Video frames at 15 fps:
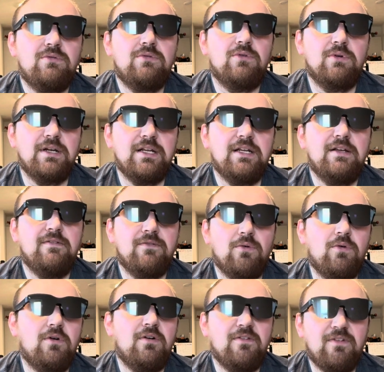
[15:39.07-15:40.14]
$300,
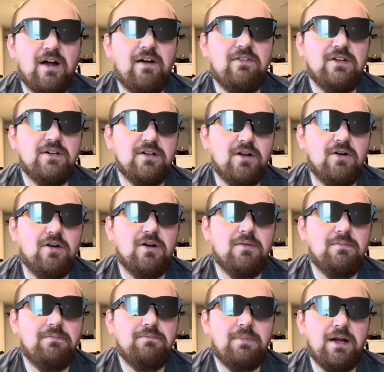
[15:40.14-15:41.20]
$400, $500
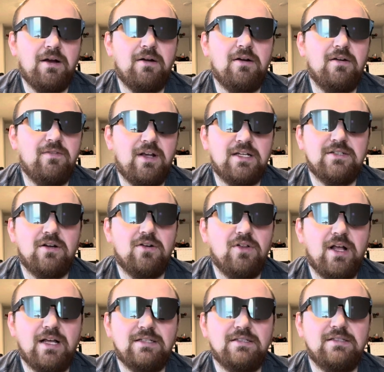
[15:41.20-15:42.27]
pair of XR
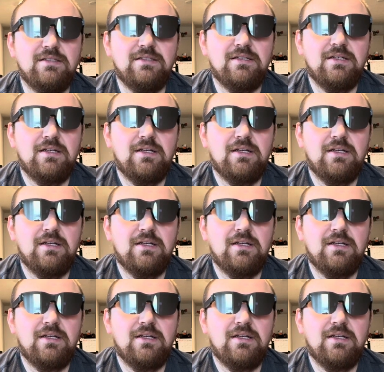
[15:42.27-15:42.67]
glasses